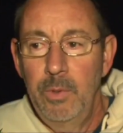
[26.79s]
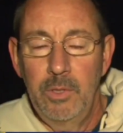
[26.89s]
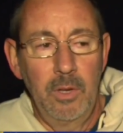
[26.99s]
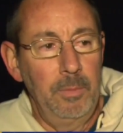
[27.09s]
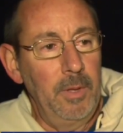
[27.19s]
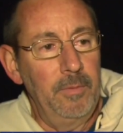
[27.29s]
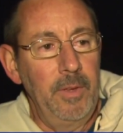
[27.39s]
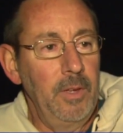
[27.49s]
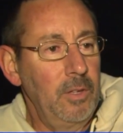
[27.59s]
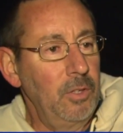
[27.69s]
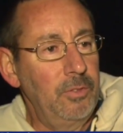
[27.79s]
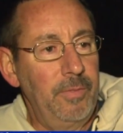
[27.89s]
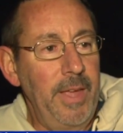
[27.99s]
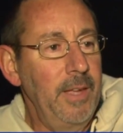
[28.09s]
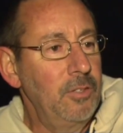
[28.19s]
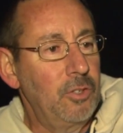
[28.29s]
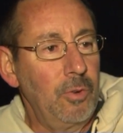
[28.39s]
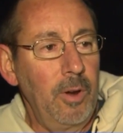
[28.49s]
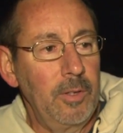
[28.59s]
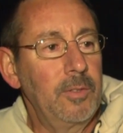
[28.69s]
it's going to be vehicles, vans,
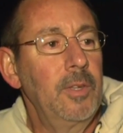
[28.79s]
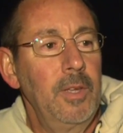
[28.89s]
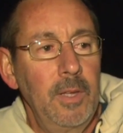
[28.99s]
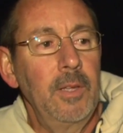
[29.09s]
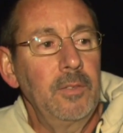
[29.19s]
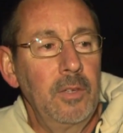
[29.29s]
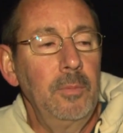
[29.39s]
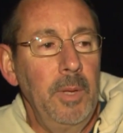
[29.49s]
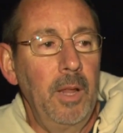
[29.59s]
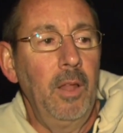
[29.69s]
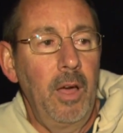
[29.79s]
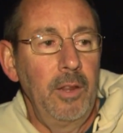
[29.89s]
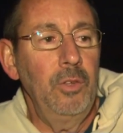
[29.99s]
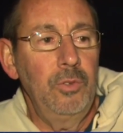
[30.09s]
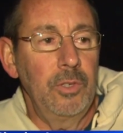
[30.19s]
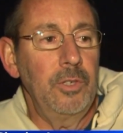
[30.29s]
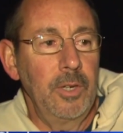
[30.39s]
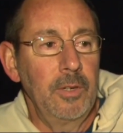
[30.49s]
trucks, there's going to be a lot of usage here.